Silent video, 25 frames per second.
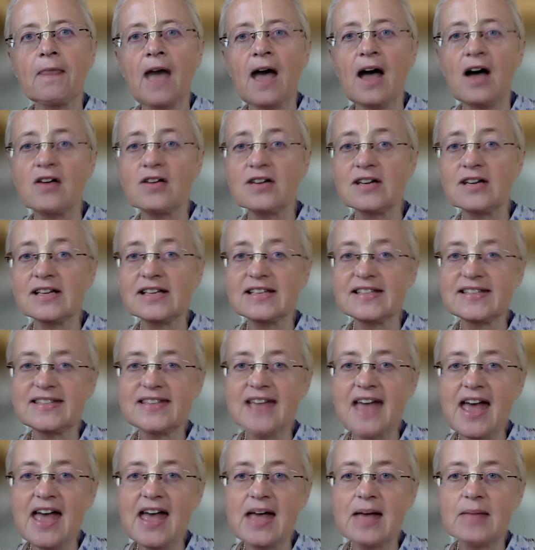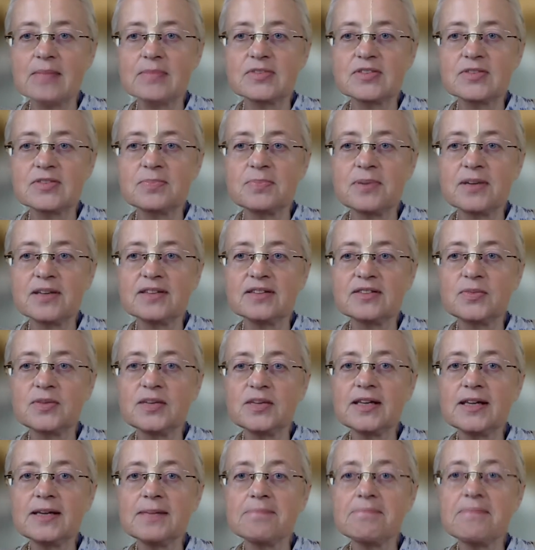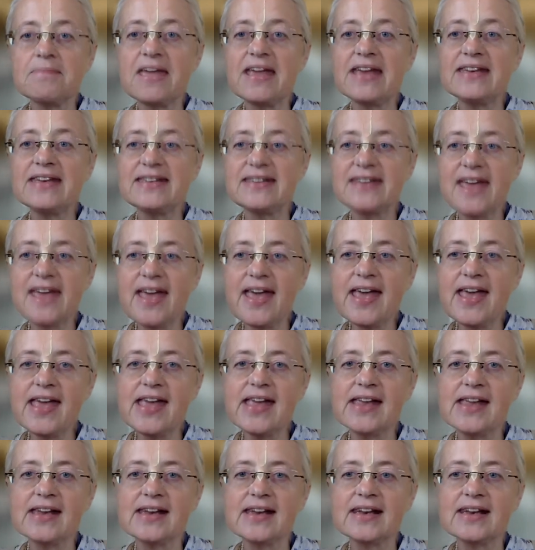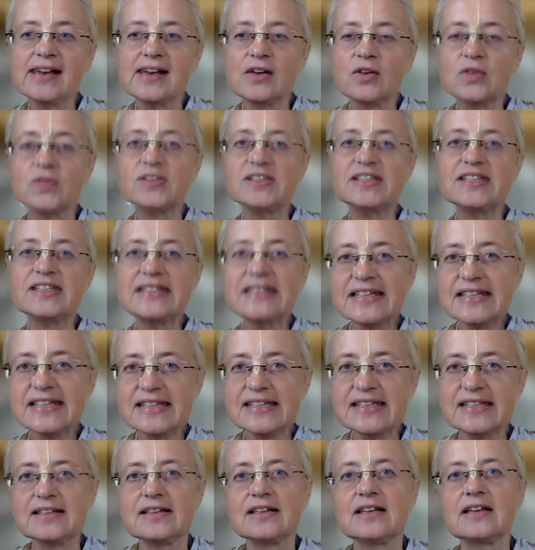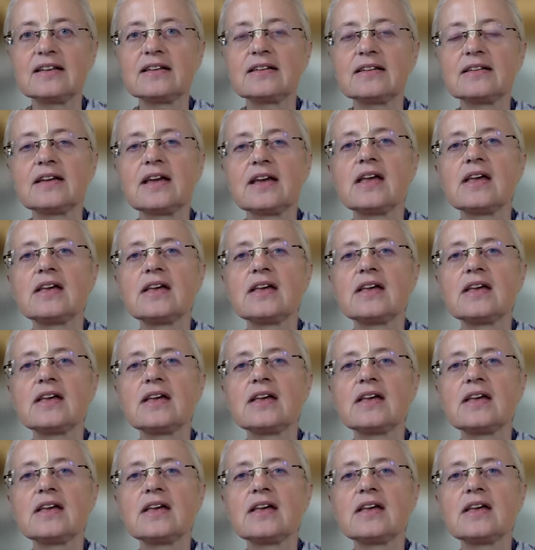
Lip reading: our exams, but we maintain consistent